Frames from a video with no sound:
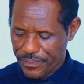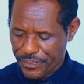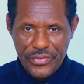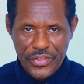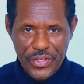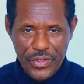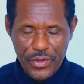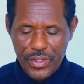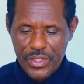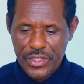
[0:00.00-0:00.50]

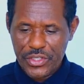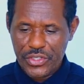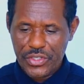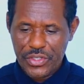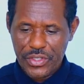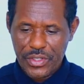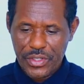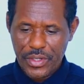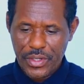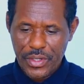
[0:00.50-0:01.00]
Theories,
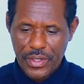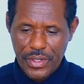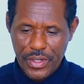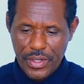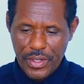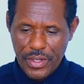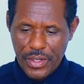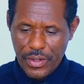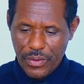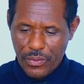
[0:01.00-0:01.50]

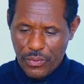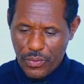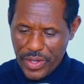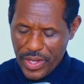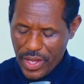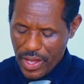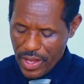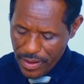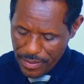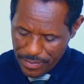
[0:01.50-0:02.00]
we
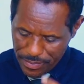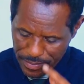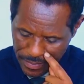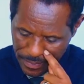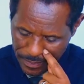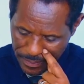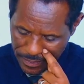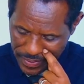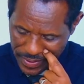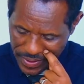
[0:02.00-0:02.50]

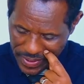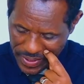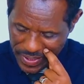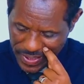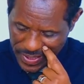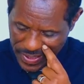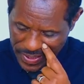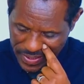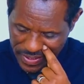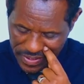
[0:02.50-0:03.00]
have
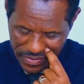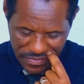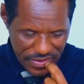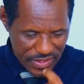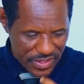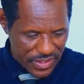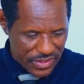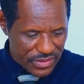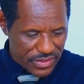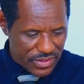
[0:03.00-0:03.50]

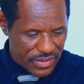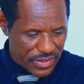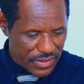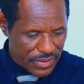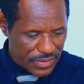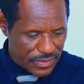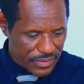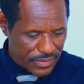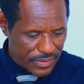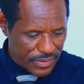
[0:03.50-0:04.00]
different
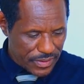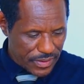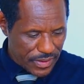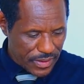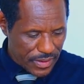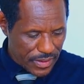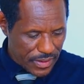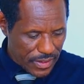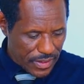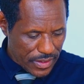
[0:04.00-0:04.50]

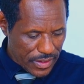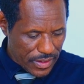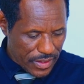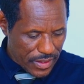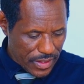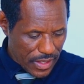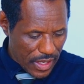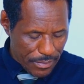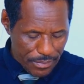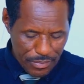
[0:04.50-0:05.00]

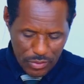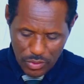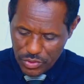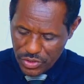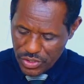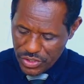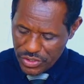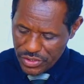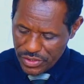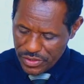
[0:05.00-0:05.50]

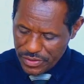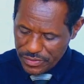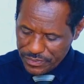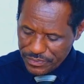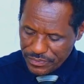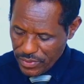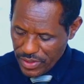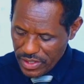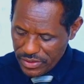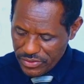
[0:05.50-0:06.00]
approaches.
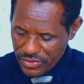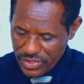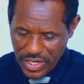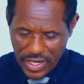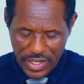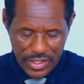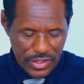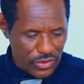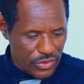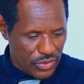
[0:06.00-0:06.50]
We have
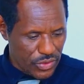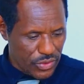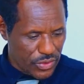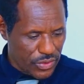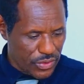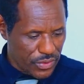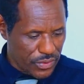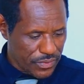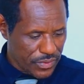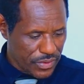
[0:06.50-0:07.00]
tried
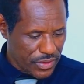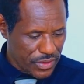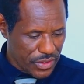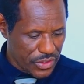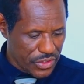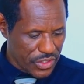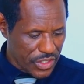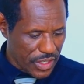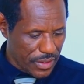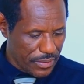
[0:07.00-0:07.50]
to
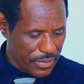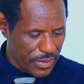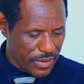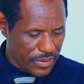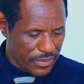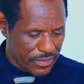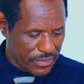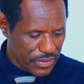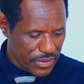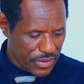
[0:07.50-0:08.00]

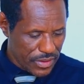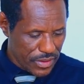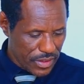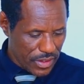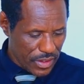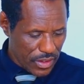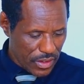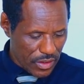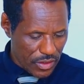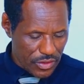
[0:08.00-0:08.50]
discover
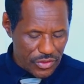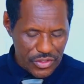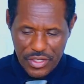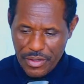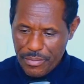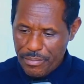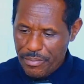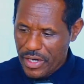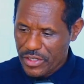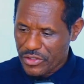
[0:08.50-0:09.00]
on
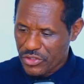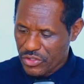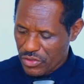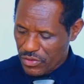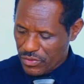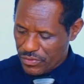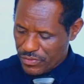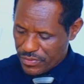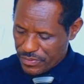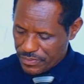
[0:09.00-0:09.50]
some parts
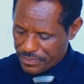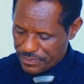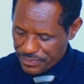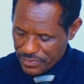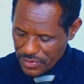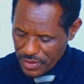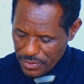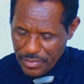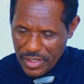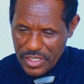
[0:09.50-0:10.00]
of
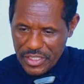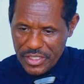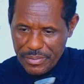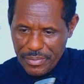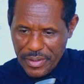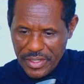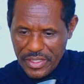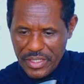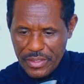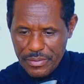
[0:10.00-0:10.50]

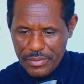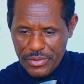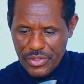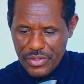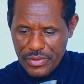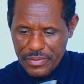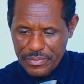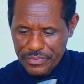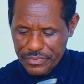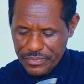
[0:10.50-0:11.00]

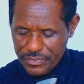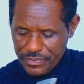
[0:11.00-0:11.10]
perspectives.